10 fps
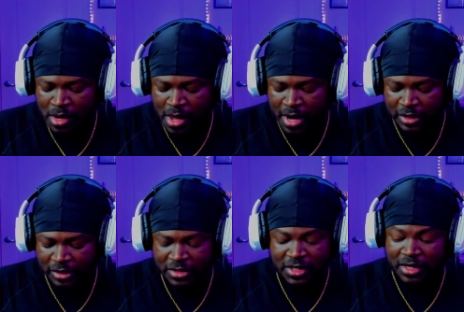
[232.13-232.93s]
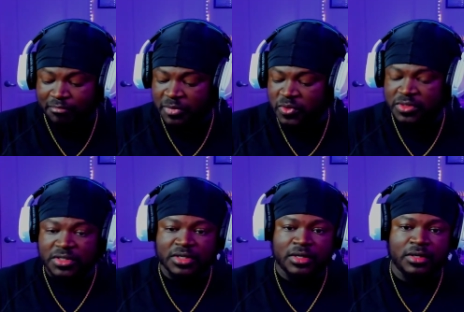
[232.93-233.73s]
And it looks like a
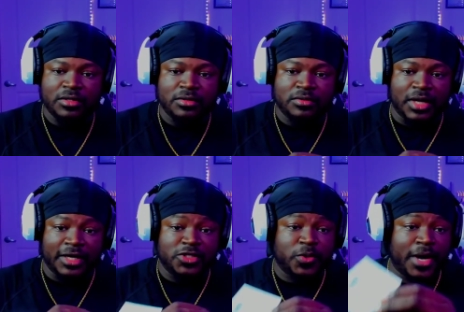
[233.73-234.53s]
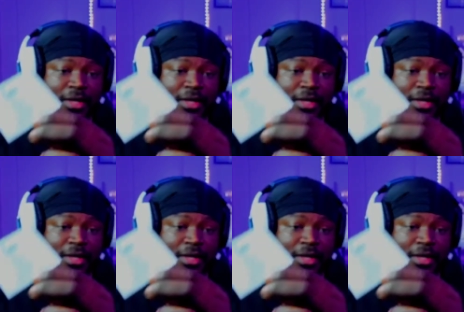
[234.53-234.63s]
music, like track